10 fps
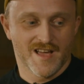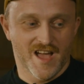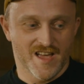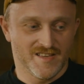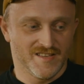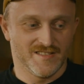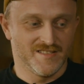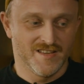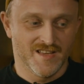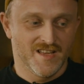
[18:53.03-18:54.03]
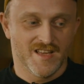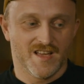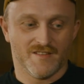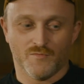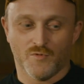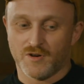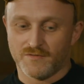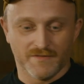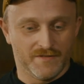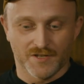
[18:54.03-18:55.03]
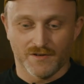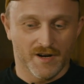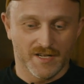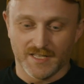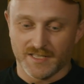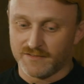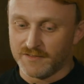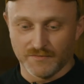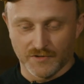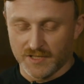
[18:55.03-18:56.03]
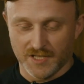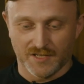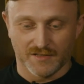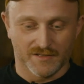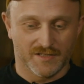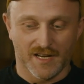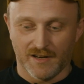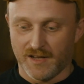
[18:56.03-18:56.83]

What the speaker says: I work with visual artists, with musicians.